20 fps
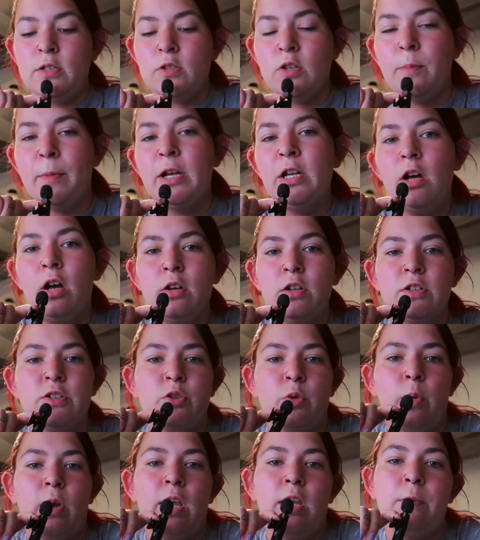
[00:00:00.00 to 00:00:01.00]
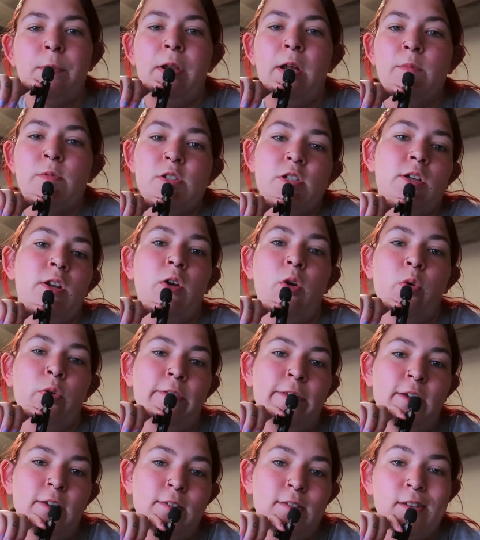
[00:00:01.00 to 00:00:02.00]
so my daughter is awake, but I'm just going to hold
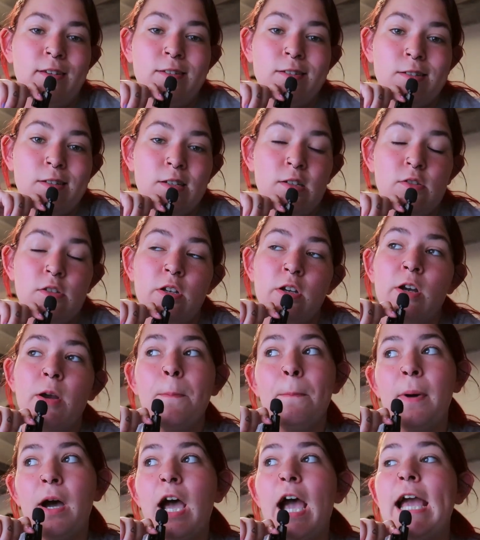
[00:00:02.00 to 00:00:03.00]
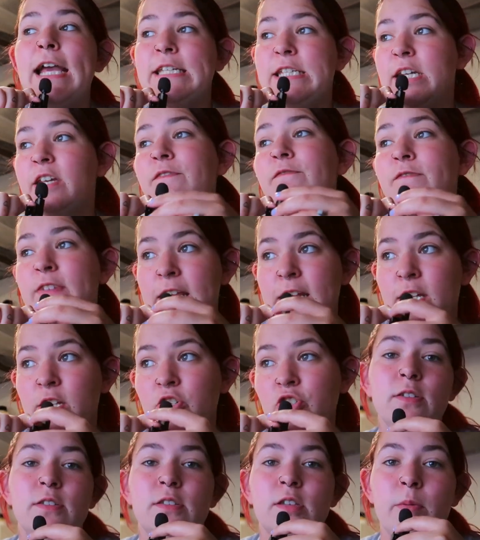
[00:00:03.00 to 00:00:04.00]
this because it's easier. But I did finish
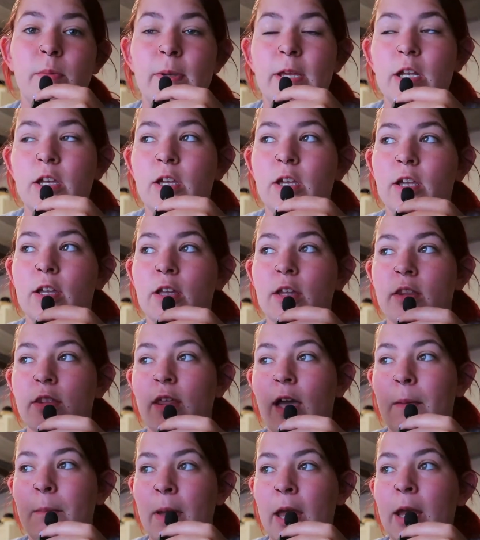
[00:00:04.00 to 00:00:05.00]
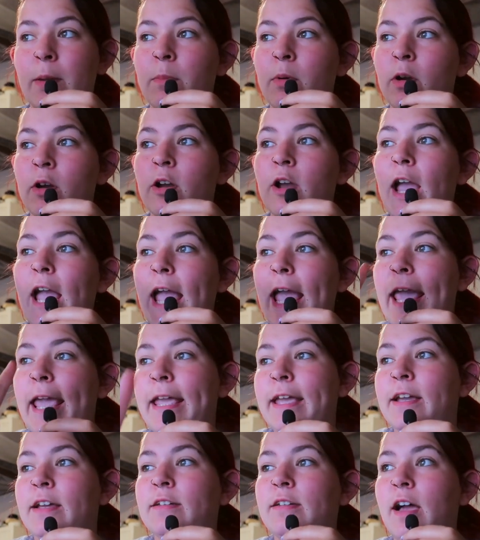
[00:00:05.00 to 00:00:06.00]
submitting that paper
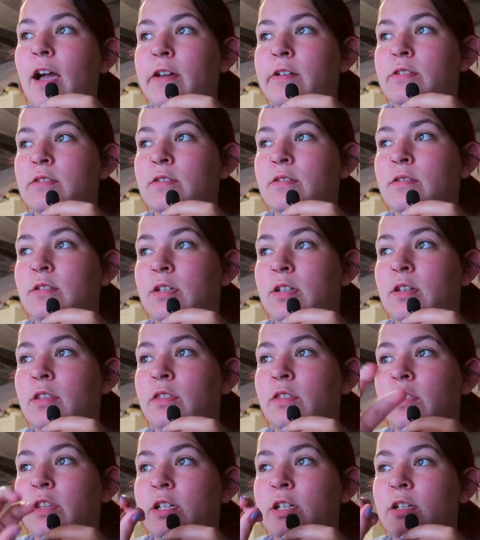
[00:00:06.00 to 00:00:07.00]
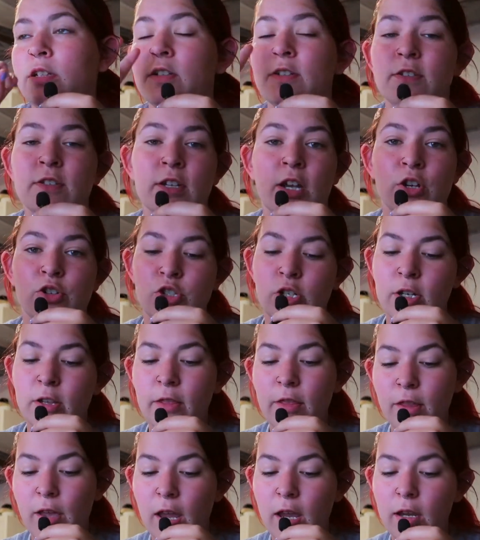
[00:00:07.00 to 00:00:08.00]
And I did the discussion
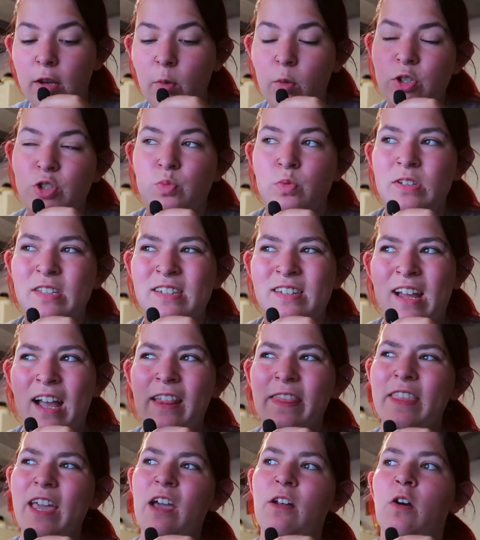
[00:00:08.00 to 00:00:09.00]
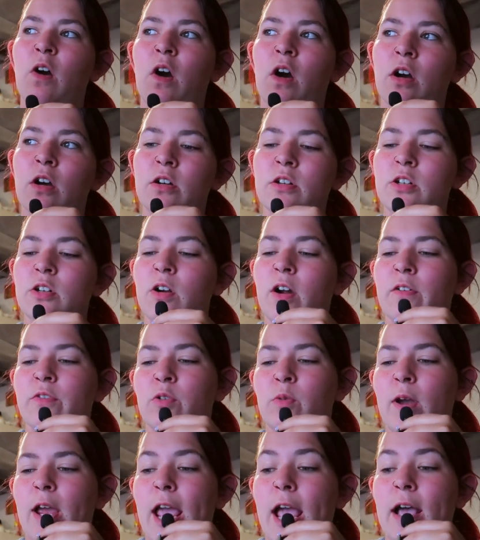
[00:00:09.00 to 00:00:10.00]
thing, which was not that hard. You don't have to
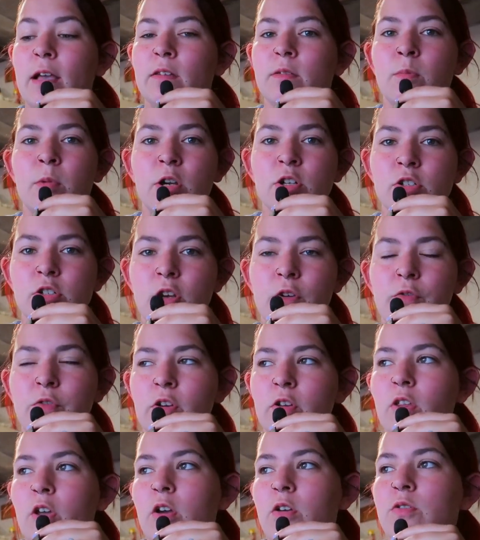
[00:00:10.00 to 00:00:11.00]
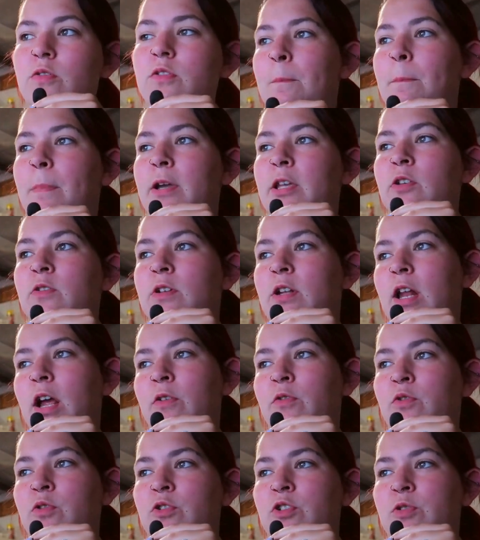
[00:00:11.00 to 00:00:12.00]
write as much for those, but you did have
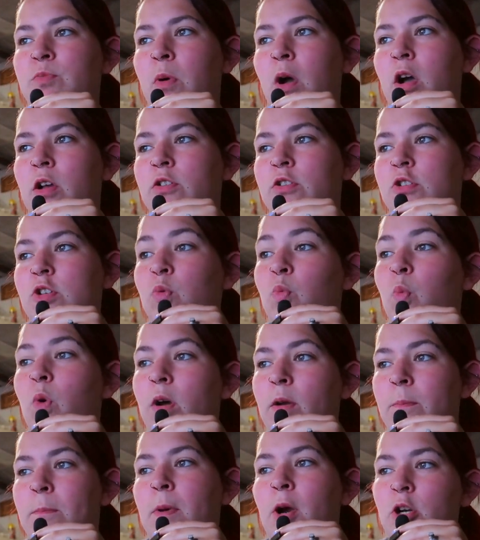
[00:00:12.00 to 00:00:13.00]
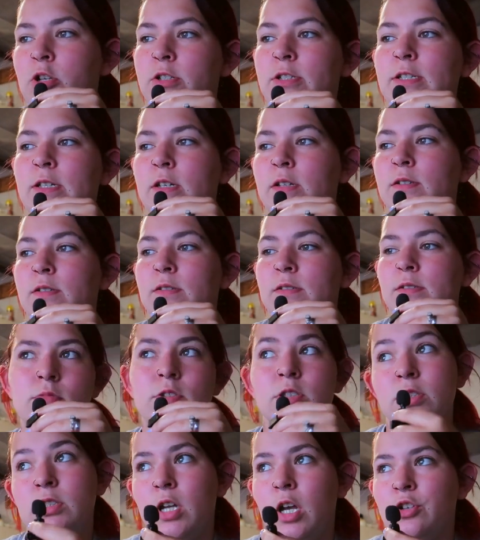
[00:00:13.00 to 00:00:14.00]
to respond to one person's
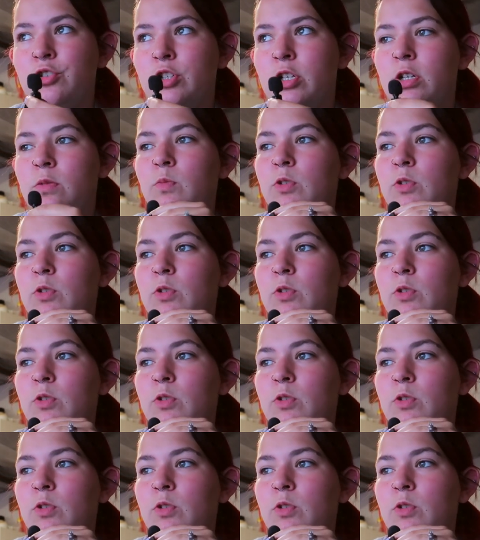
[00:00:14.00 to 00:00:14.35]
discussion,